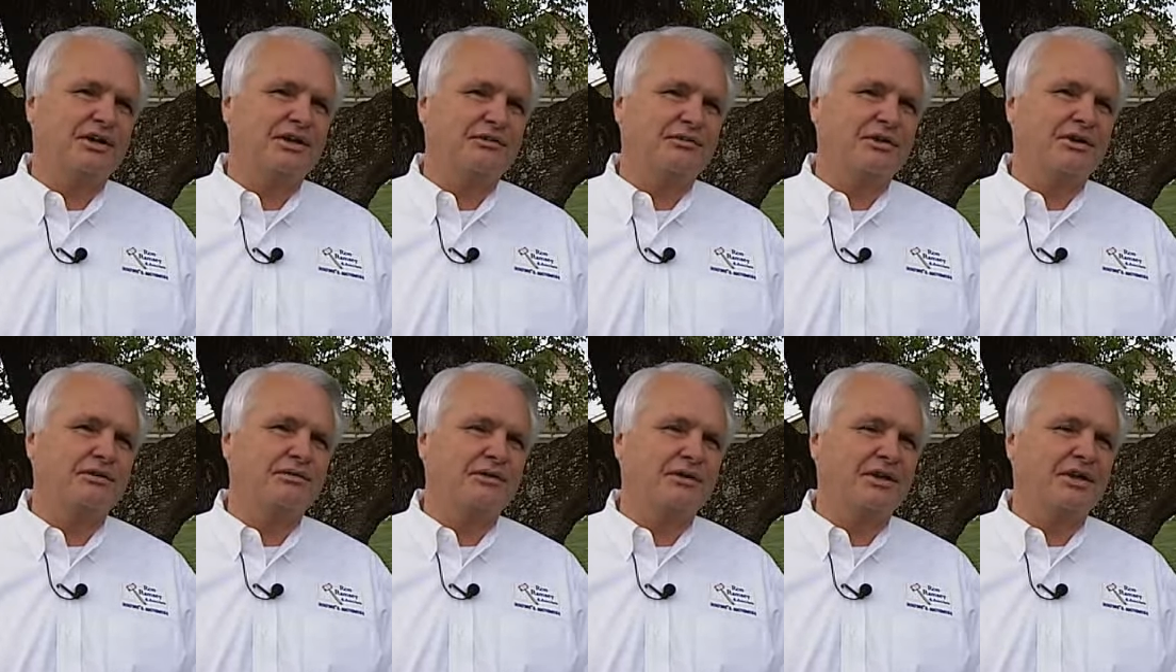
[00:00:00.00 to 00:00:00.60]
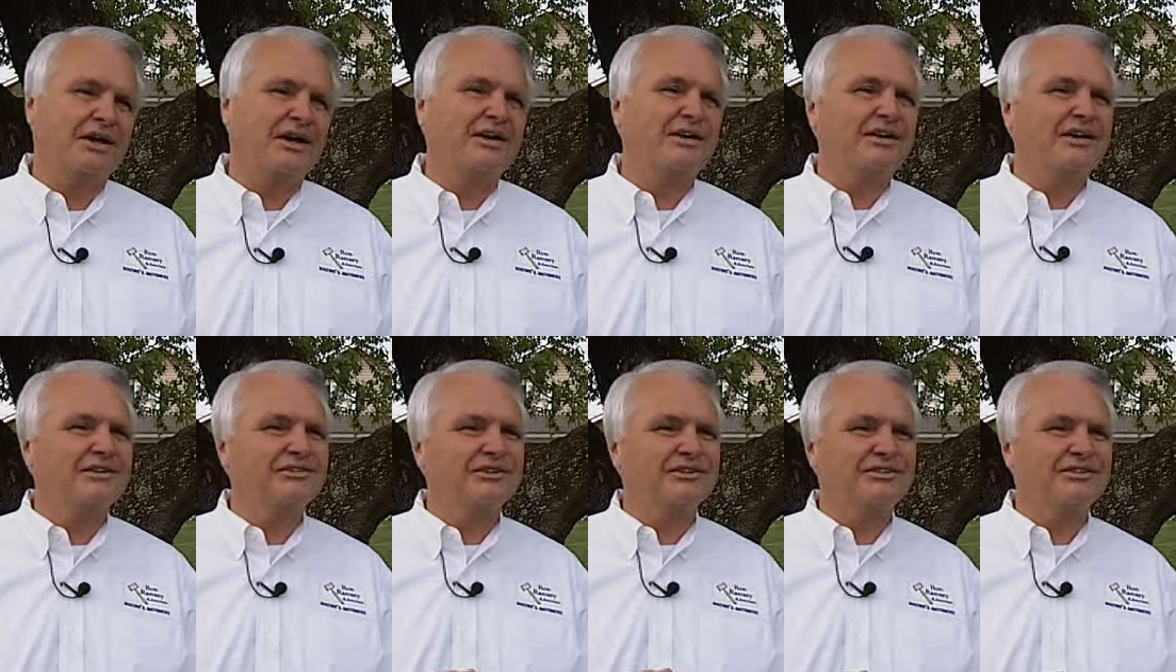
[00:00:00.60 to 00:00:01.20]
down in Rutherford County
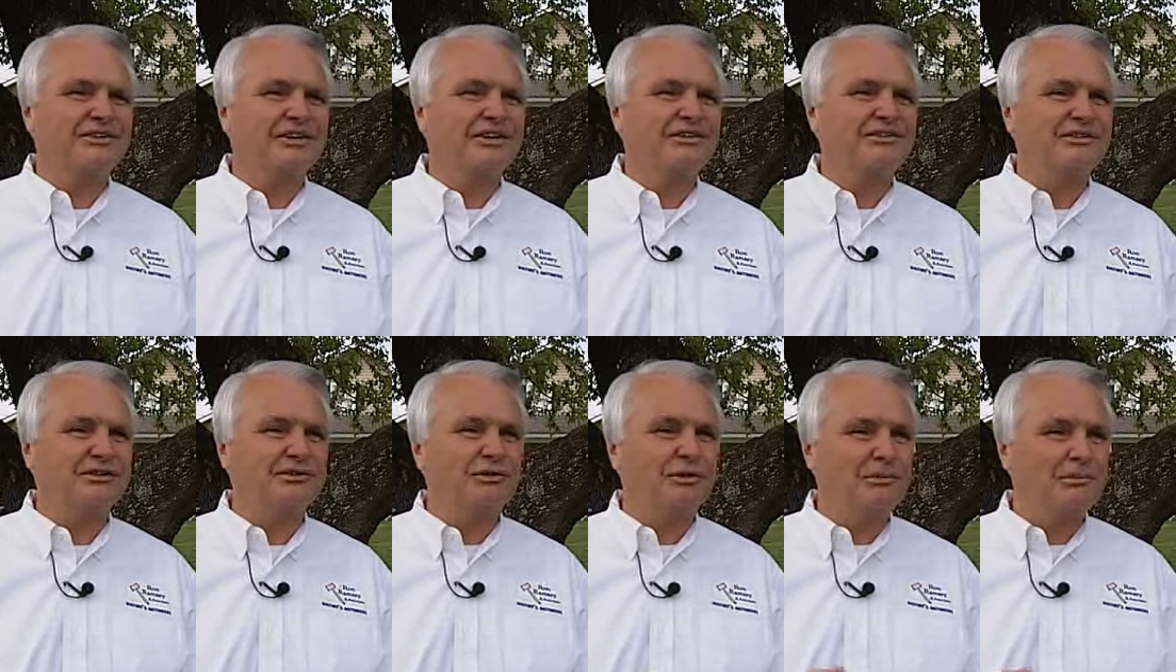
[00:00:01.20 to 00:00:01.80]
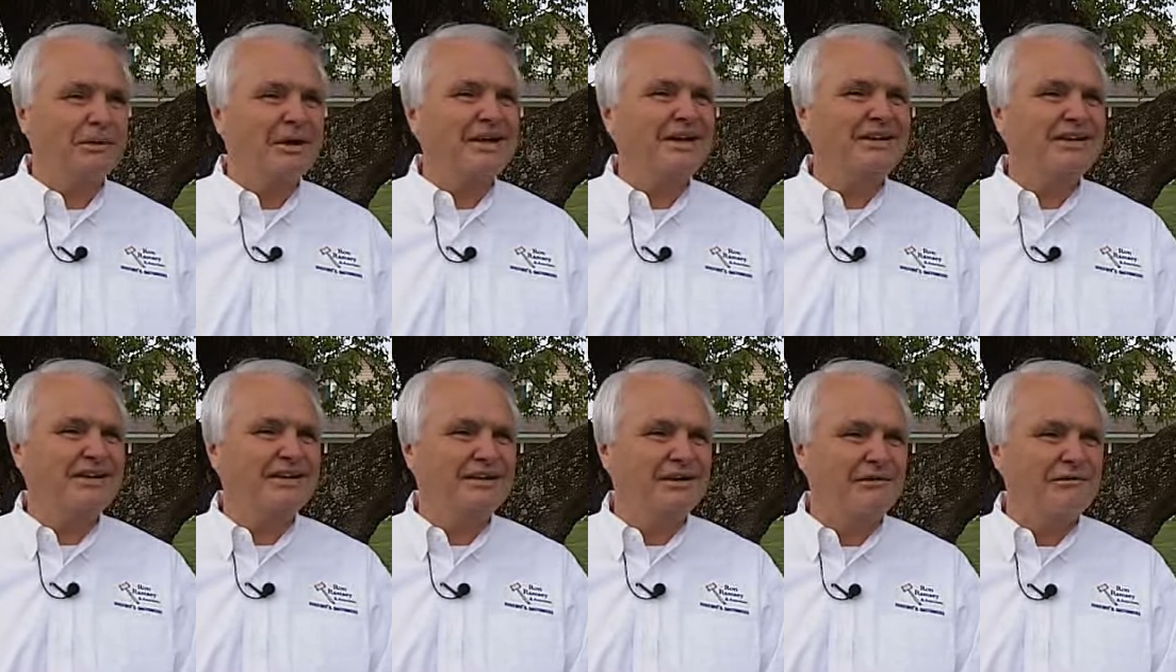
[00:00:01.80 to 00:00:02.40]
has assessed his
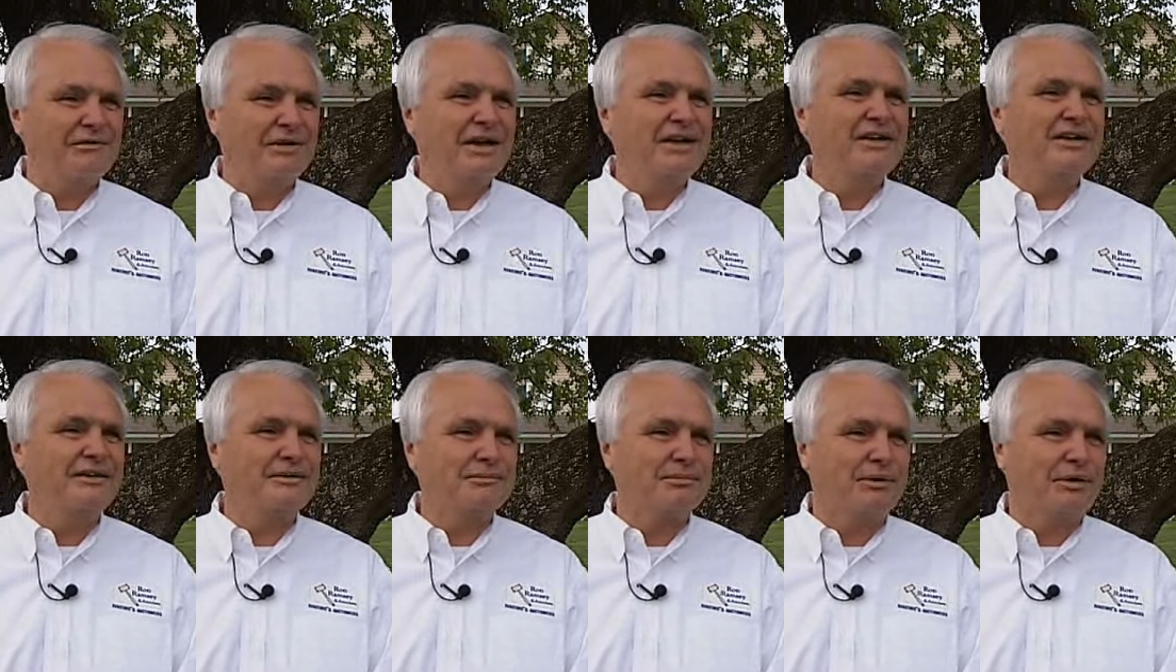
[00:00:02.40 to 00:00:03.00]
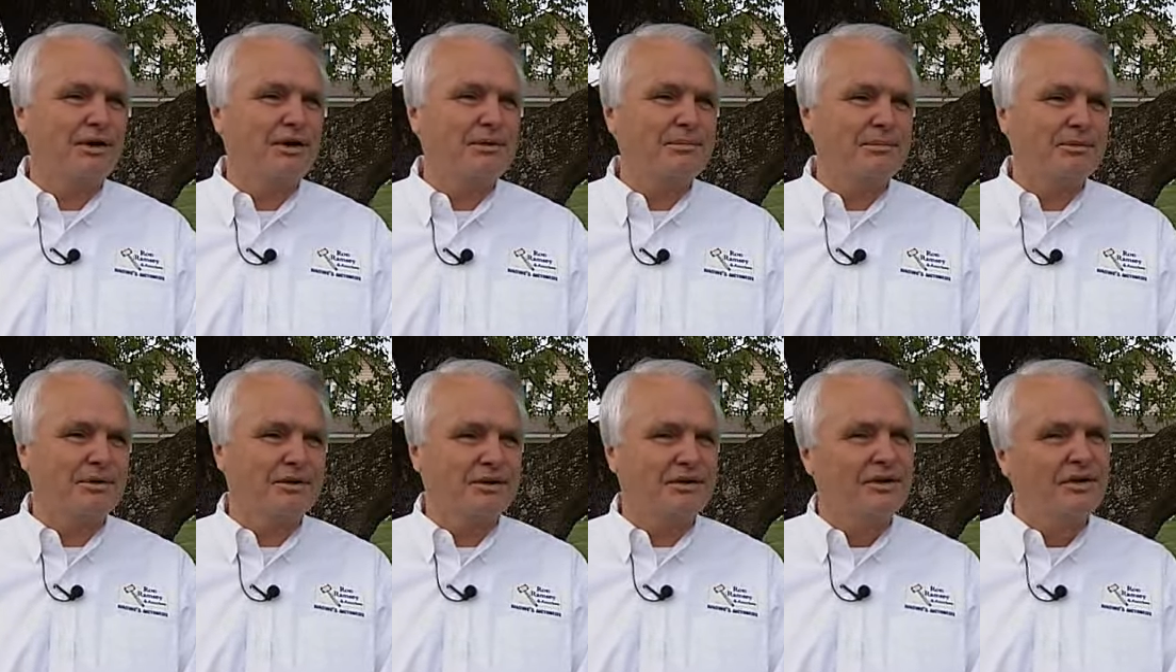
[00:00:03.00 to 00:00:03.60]
remaining vacant
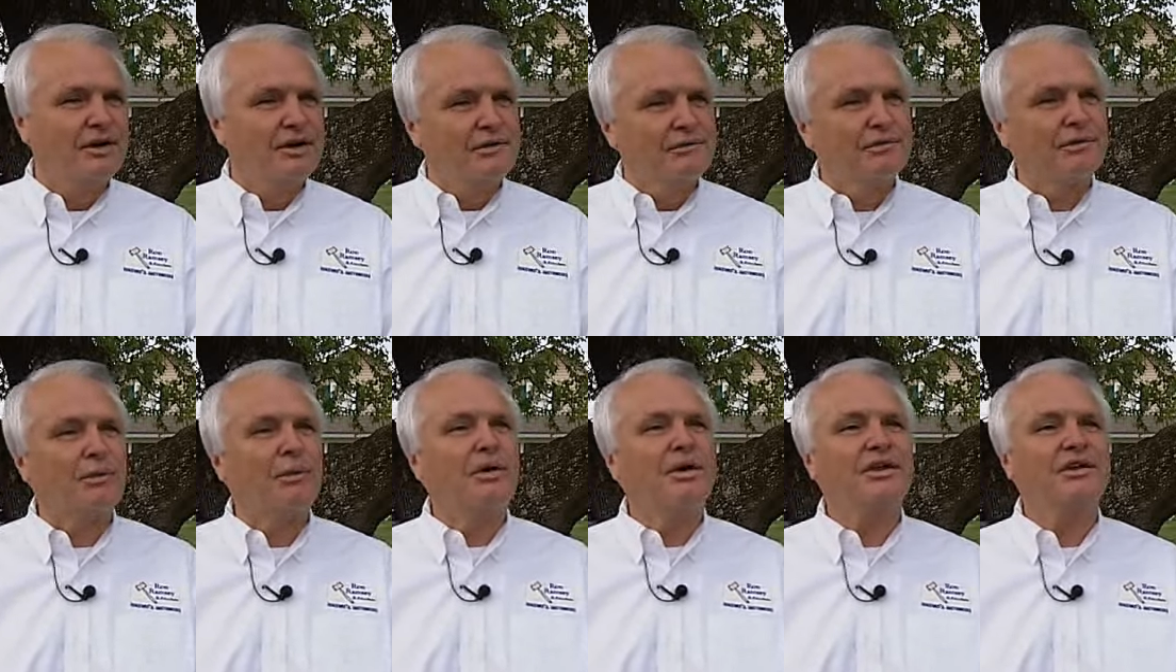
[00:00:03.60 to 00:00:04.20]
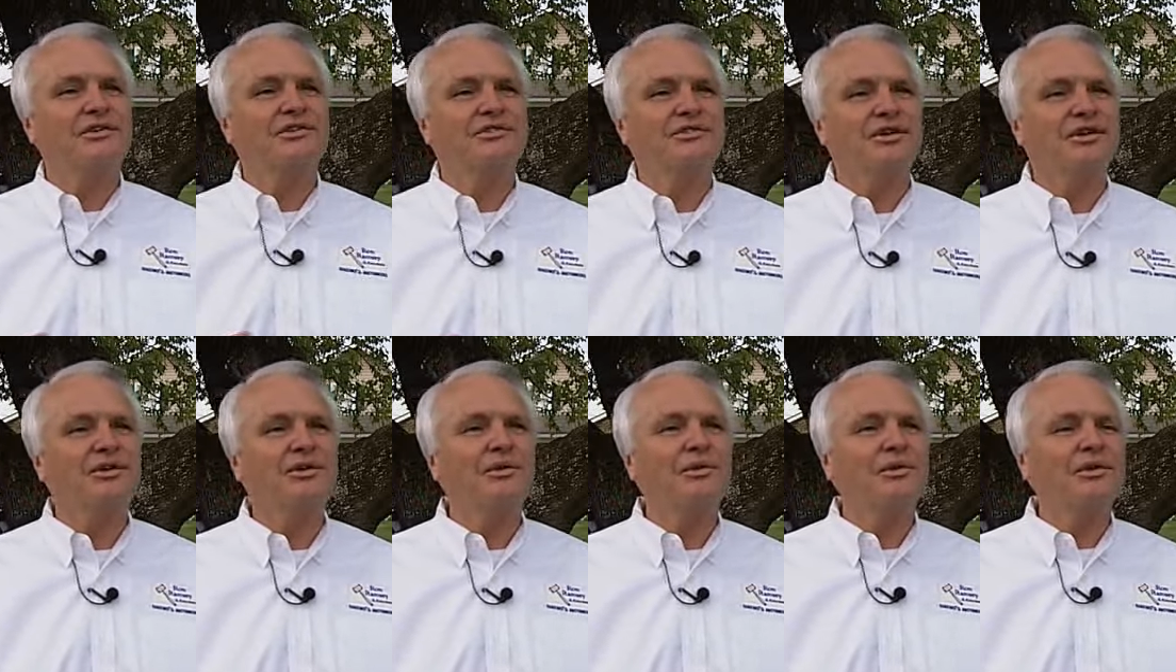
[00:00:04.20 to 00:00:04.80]
property for what he
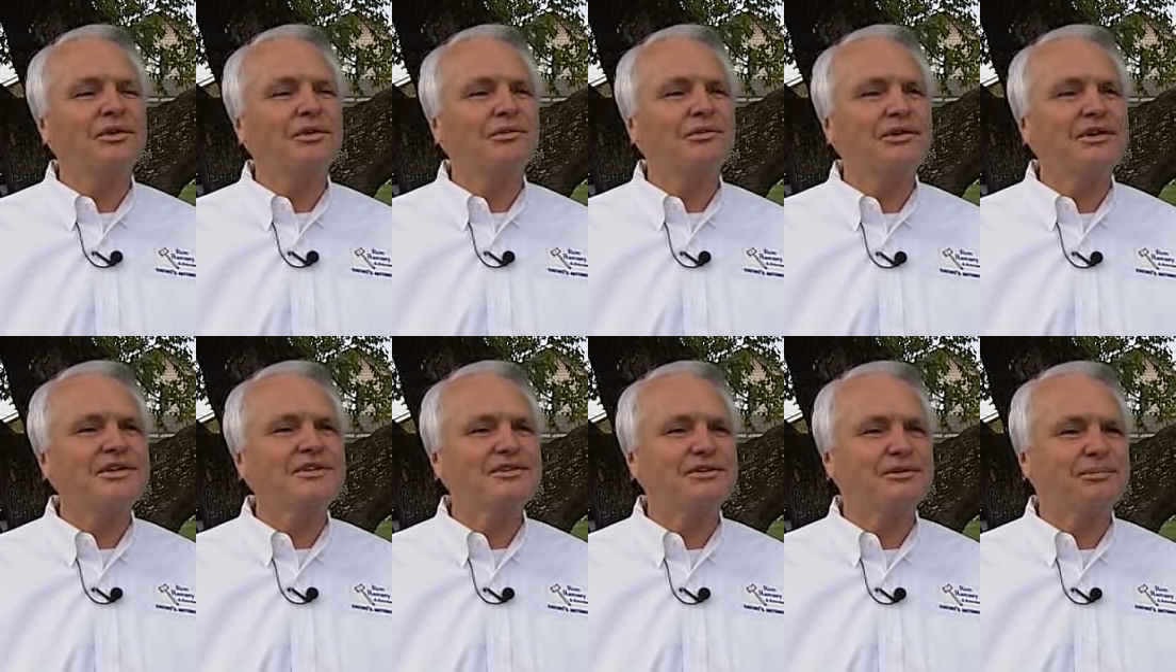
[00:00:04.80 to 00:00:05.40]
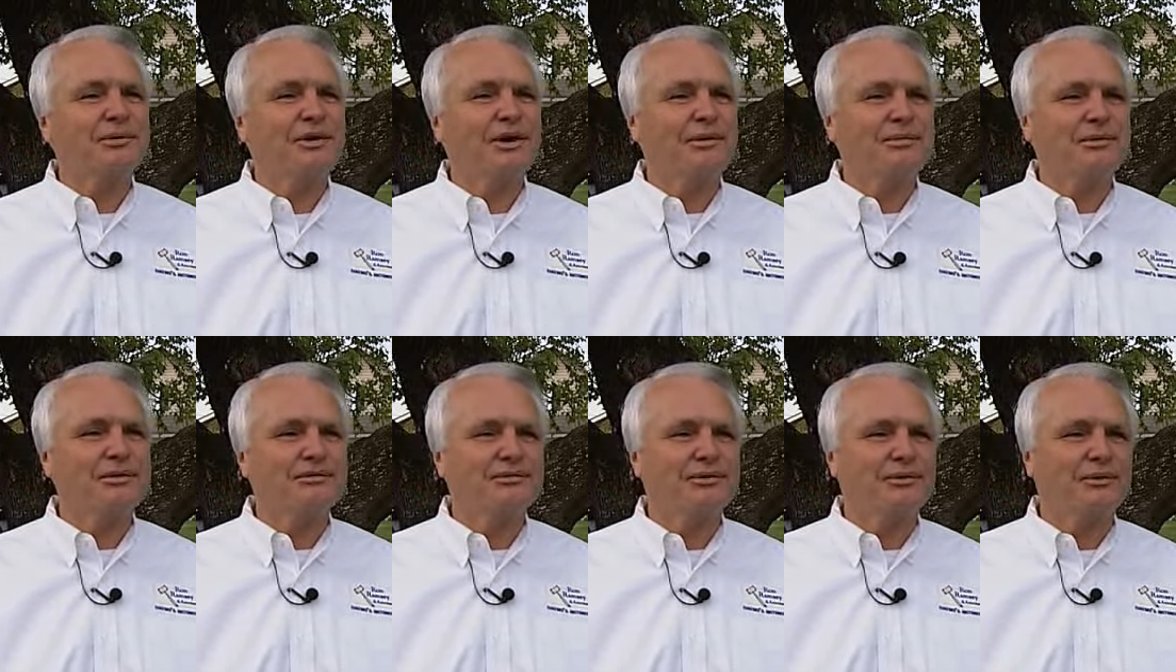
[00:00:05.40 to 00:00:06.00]
sold the original
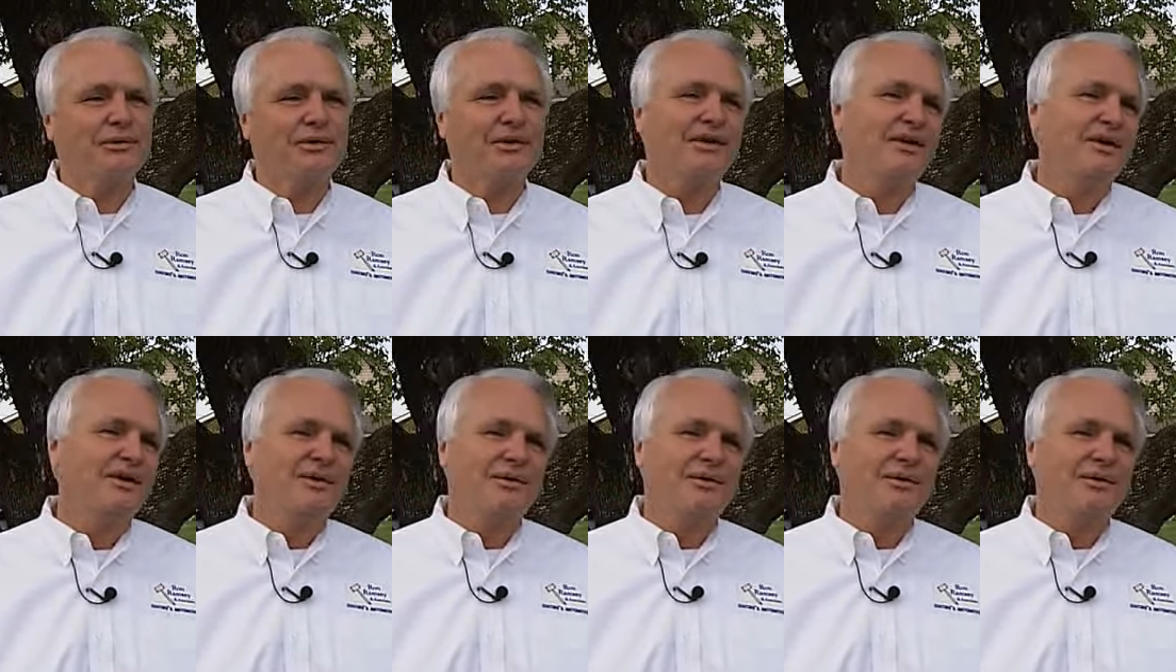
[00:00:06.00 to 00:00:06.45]
property for.